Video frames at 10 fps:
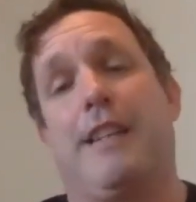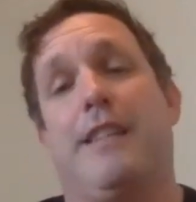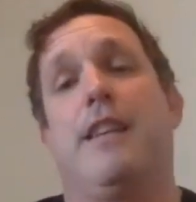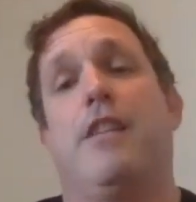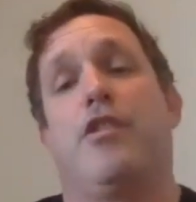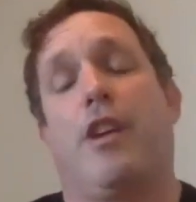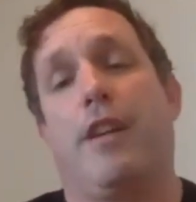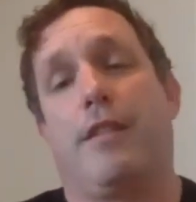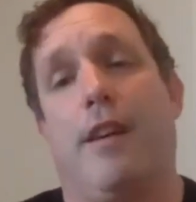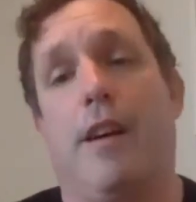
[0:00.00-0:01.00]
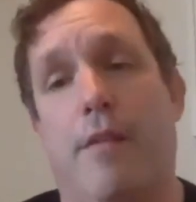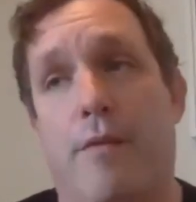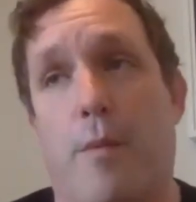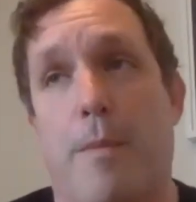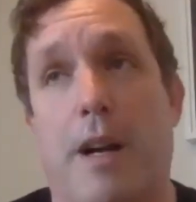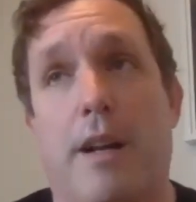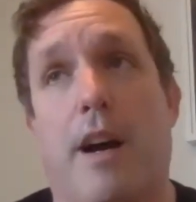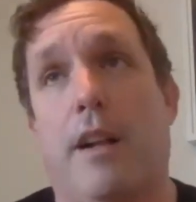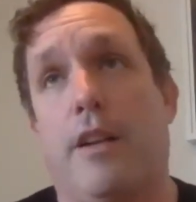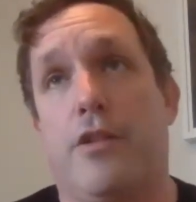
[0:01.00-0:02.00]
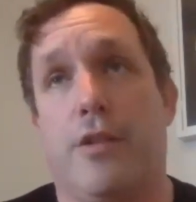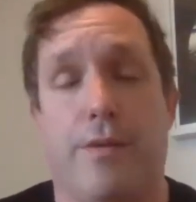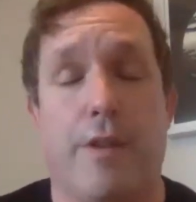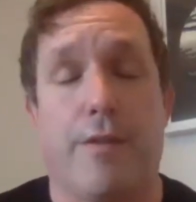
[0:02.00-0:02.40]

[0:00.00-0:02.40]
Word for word: I teach at uh, Vermont College of